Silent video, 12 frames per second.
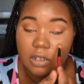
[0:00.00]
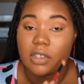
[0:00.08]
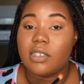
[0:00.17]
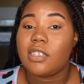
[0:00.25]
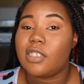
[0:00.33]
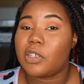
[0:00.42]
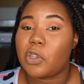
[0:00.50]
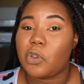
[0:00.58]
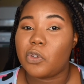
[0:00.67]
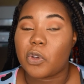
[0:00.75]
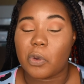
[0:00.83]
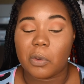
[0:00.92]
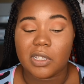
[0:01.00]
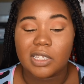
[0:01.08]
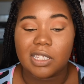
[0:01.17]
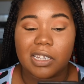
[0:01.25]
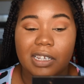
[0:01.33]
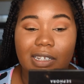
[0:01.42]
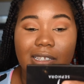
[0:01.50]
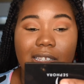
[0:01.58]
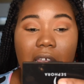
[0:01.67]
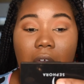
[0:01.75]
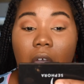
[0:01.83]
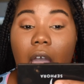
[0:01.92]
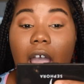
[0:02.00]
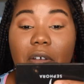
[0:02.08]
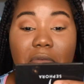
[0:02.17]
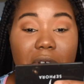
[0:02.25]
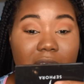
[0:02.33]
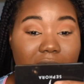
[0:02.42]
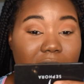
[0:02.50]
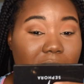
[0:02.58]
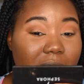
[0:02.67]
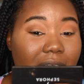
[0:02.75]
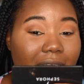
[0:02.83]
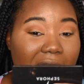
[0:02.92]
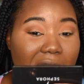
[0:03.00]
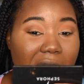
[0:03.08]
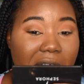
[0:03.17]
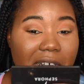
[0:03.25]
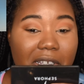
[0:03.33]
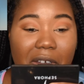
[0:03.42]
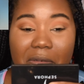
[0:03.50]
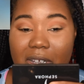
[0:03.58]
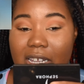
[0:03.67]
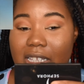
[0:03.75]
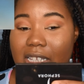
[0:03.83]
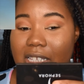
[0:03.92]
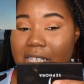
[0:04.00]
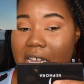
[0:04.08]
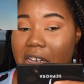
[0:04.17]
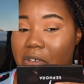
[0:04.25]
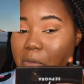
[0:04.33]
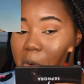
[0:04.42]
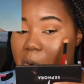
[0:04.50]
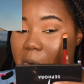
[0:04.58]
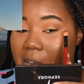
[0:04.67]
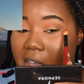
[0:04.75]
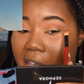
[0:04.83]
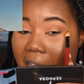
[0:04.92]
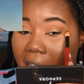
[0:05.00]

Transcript: This is a huge coincidence. I really do look like Naruto when he's in sage mode.